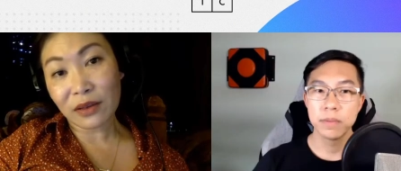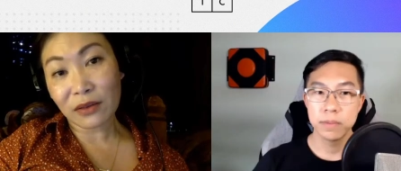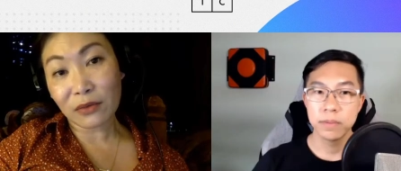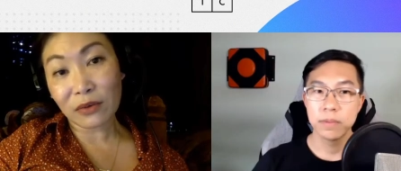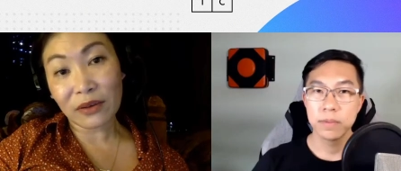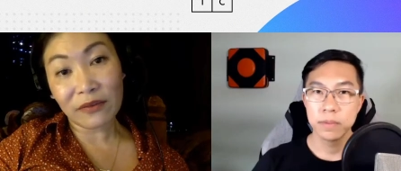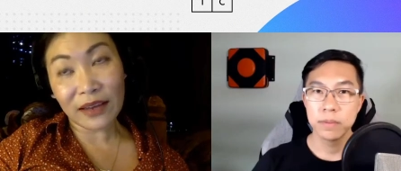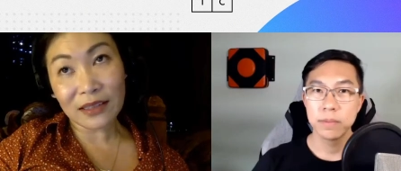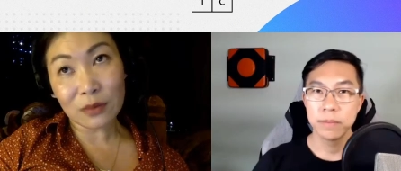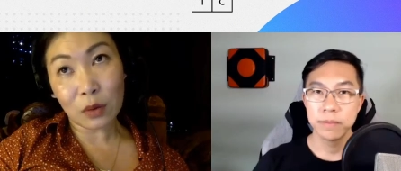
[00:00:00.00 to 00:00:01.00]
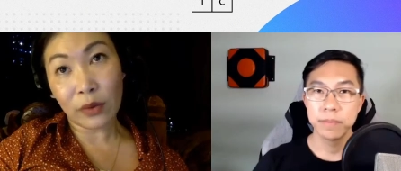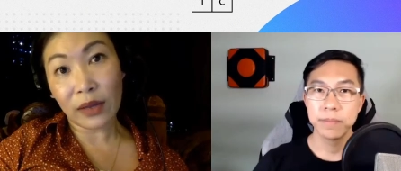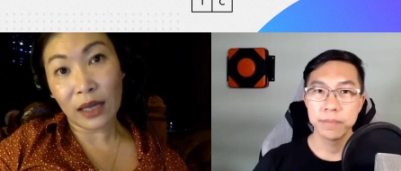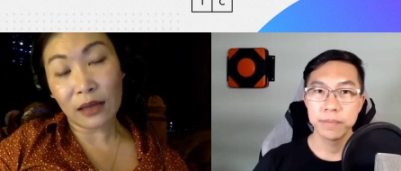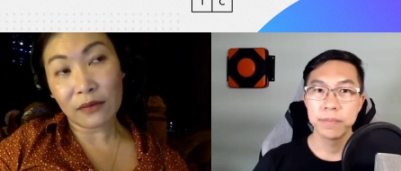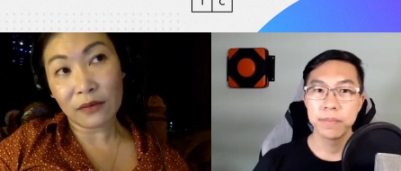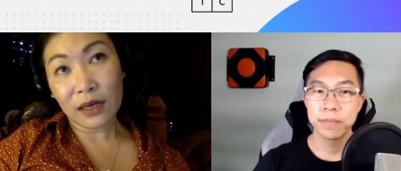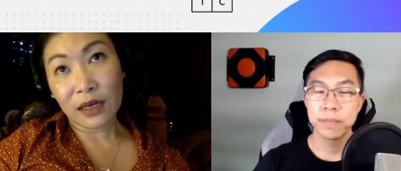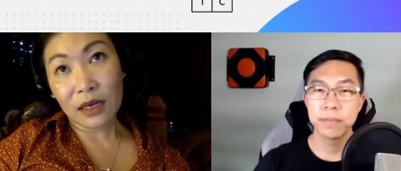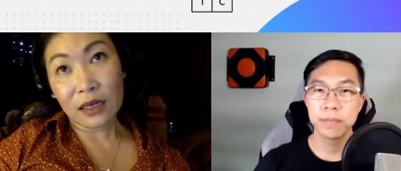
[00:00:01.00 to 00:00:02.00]
Speaker 1: 3 events where we have
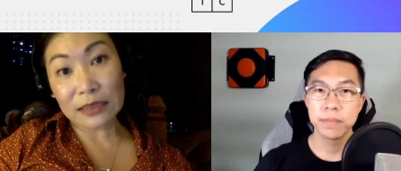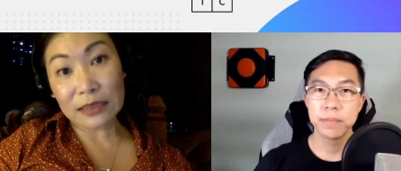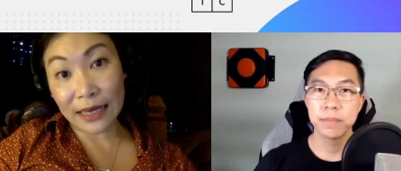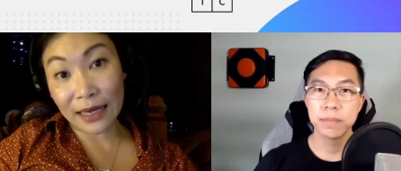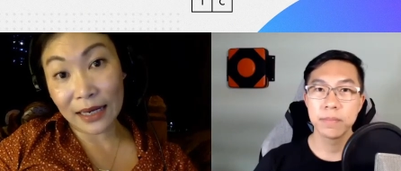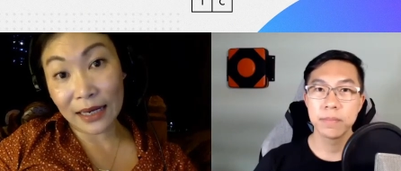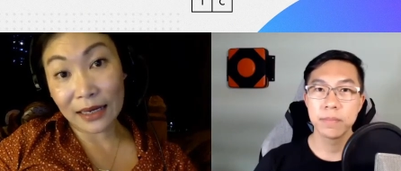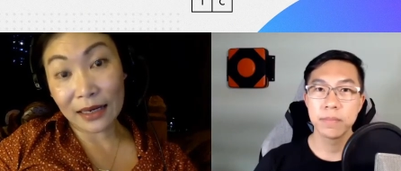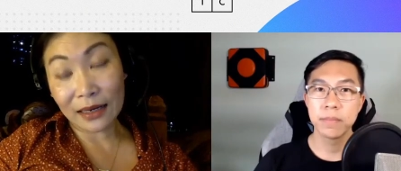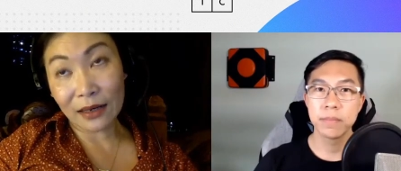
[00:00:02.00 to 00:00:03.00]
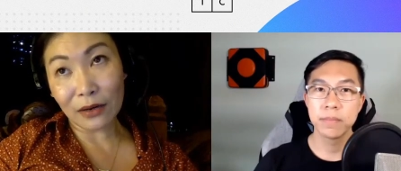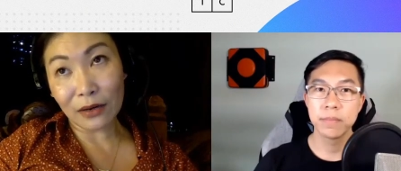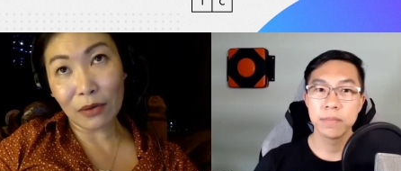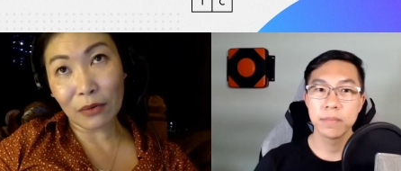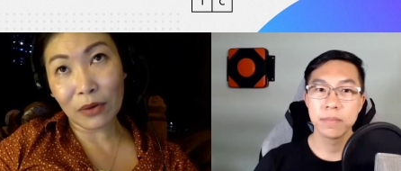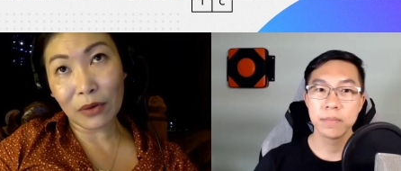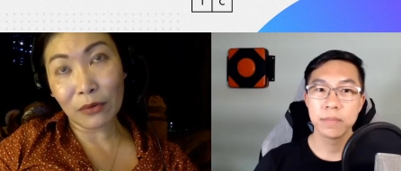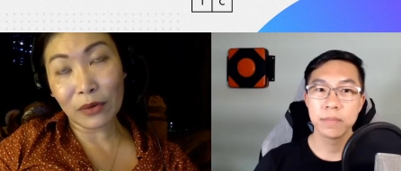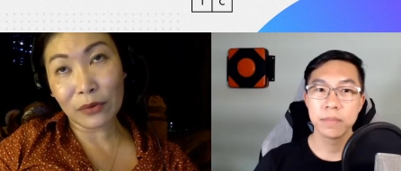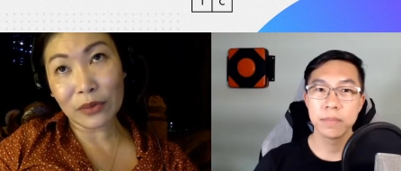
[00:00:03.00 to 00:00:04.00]
a day, you know, where we
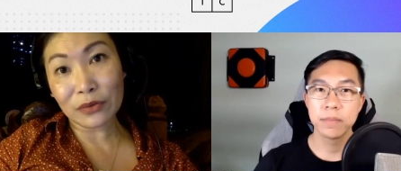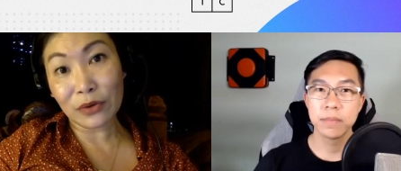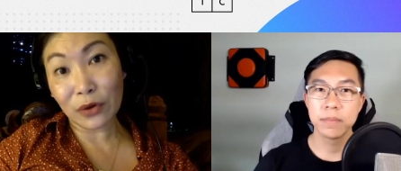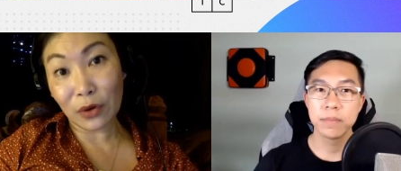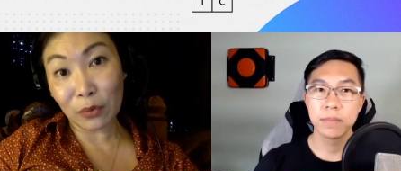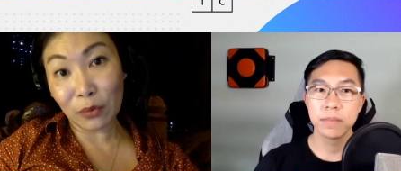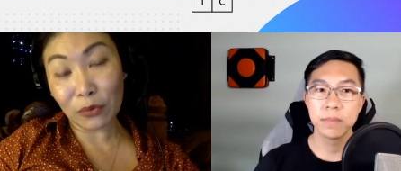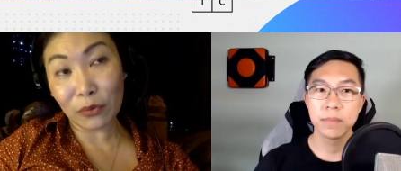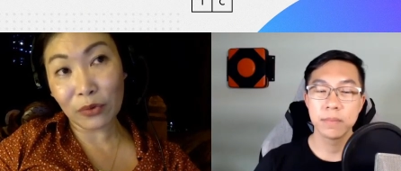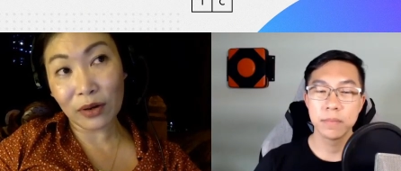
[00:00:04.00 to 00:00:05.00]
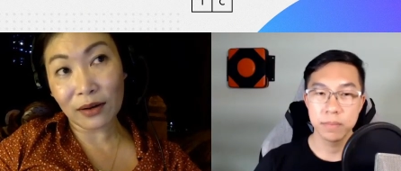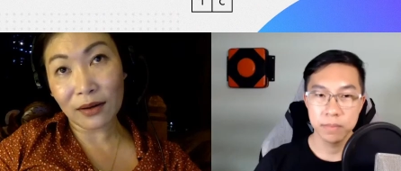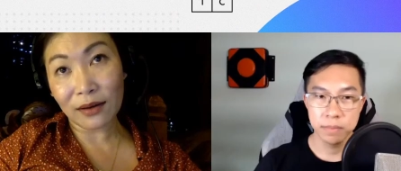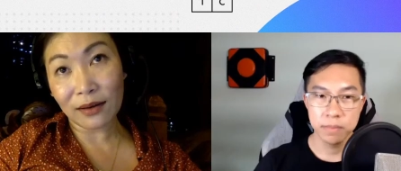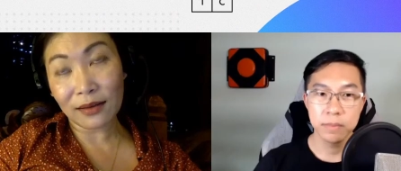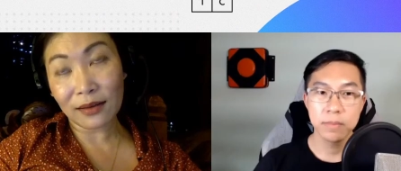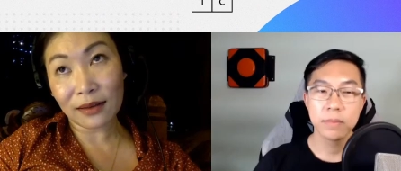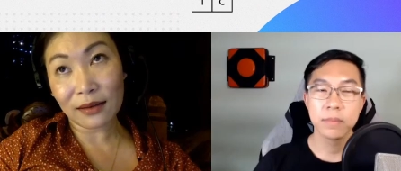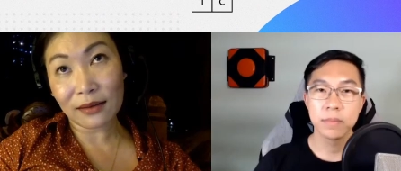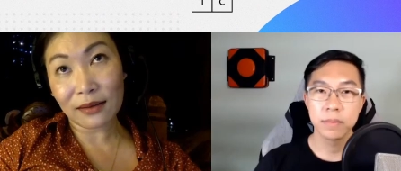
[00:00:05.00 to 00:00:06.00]
do the cold brew,
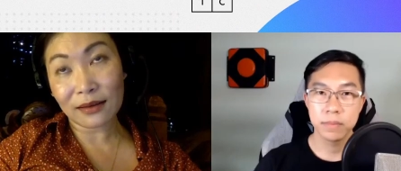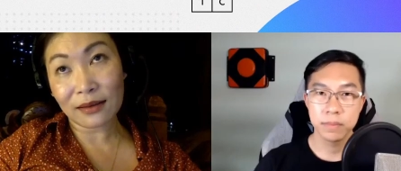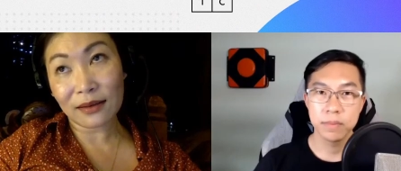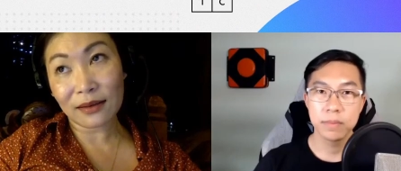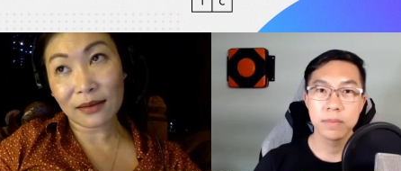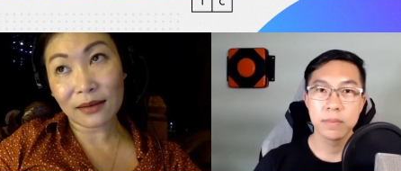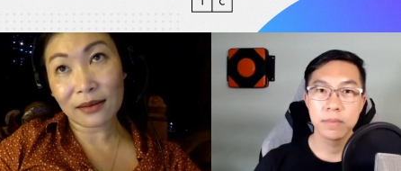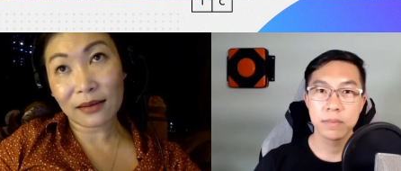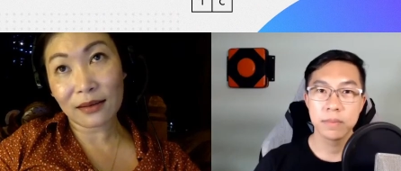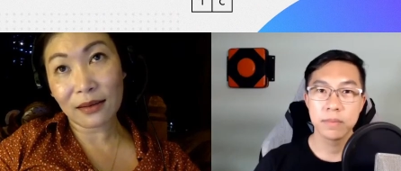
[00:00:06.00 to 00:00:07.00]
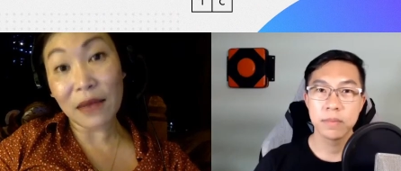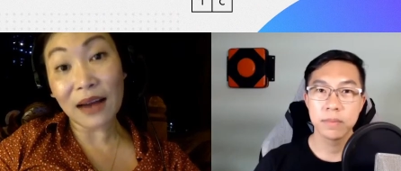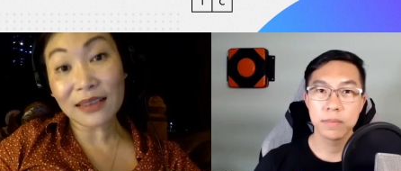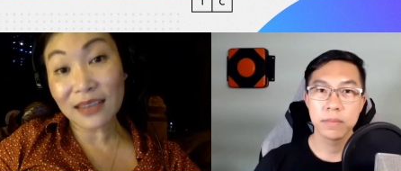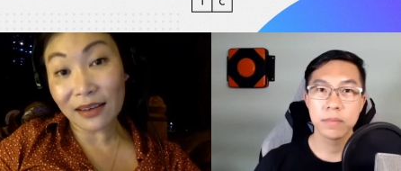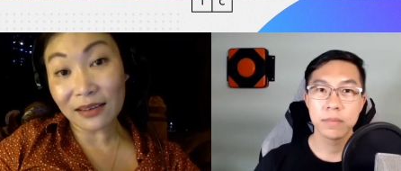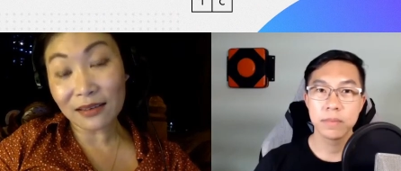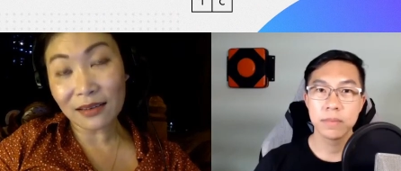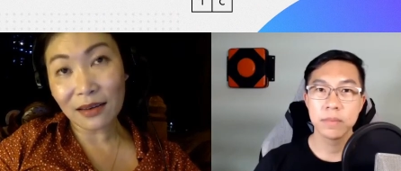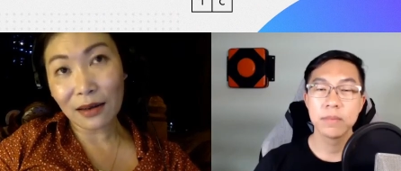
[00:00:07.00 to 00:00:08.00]
like a mocktail.
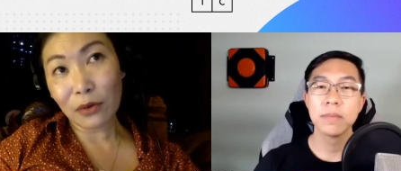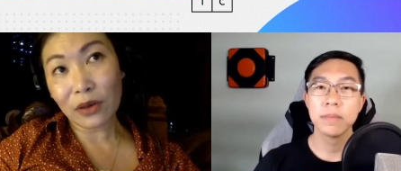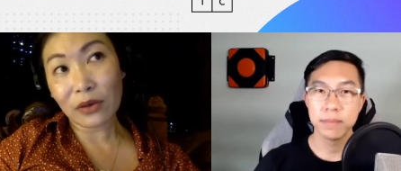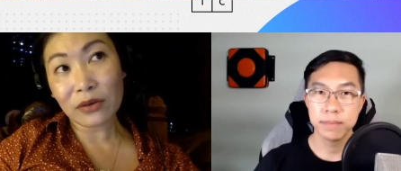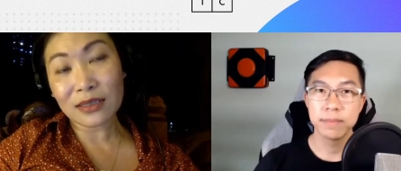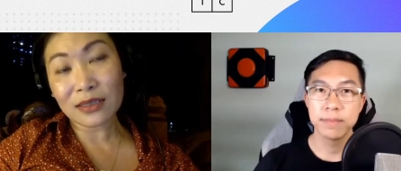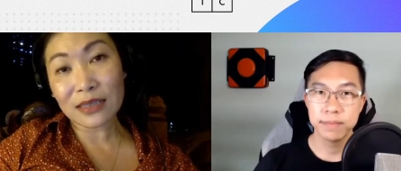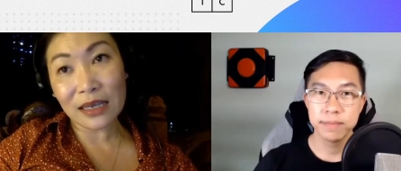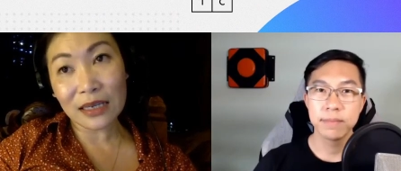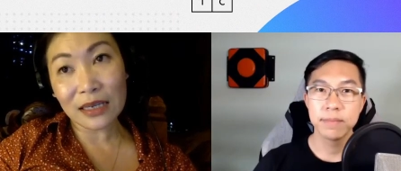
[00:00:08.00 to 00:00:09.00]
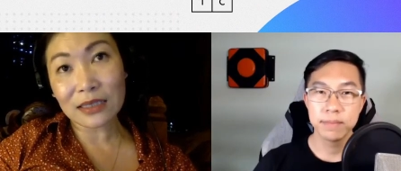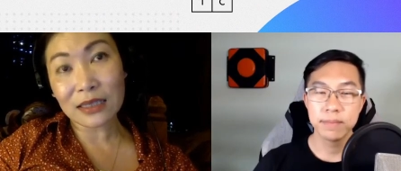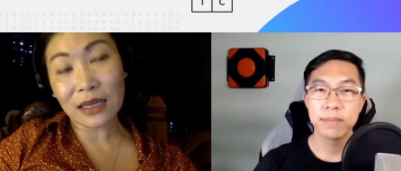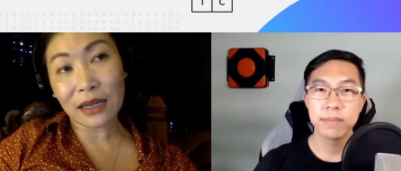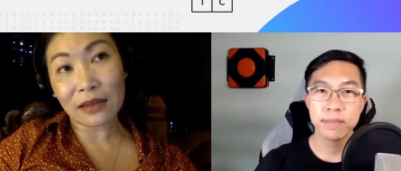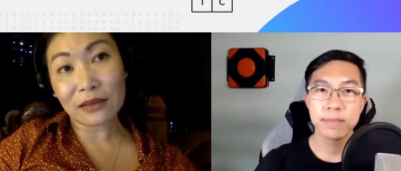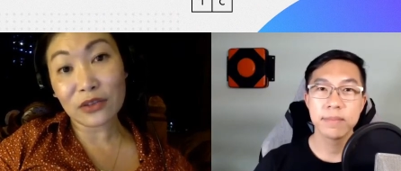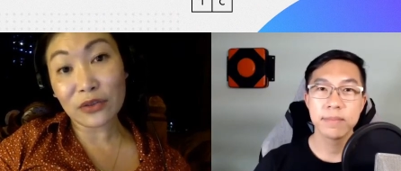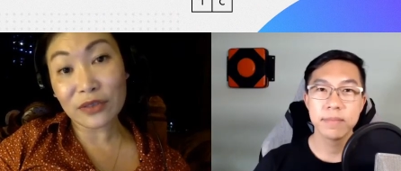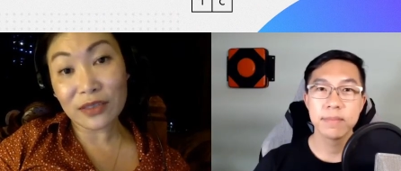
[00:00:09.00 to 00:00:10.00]
We use teas and
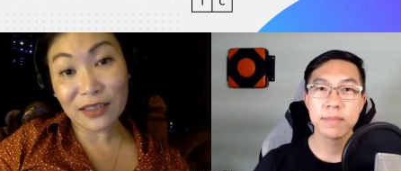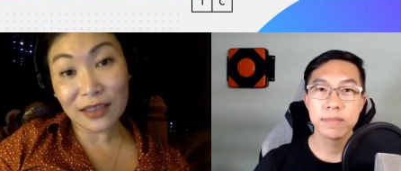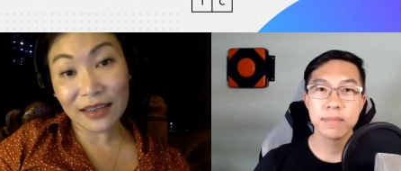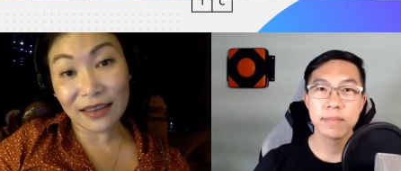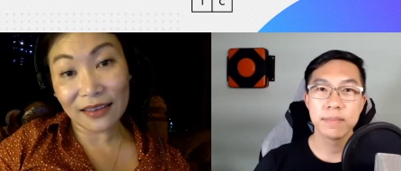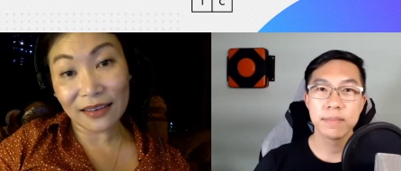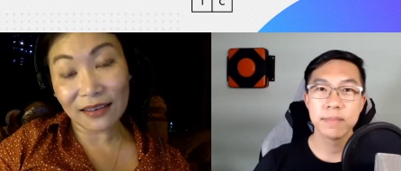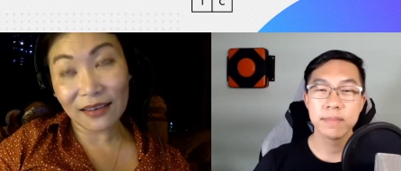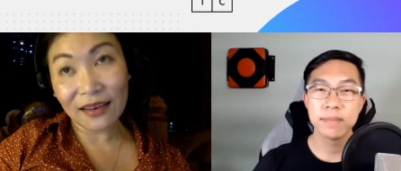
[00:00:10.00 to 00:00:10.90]
juices together,